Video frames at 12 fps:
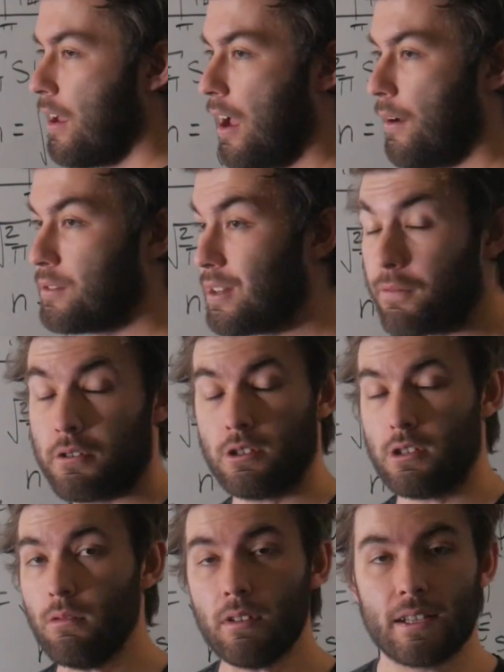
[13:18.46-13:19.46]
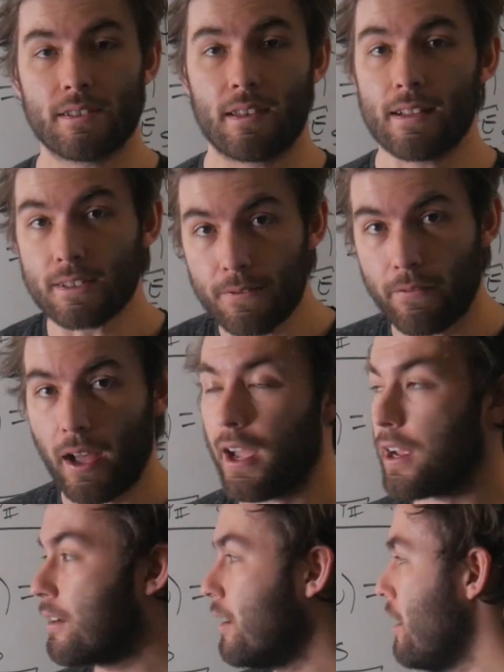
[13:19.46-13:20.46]
have different units, that's
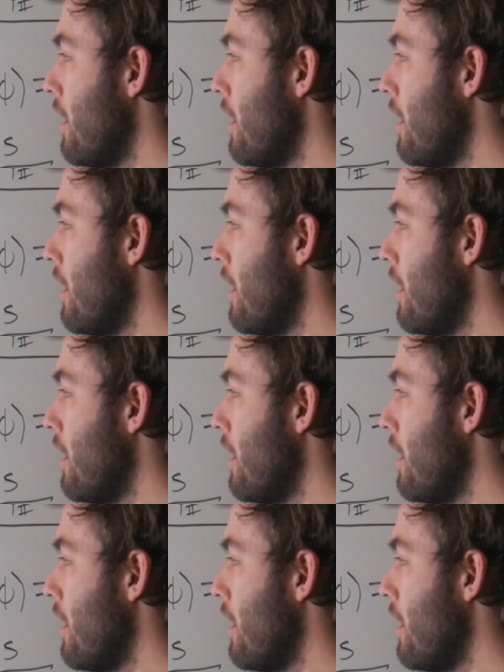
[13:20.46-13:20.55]
fine.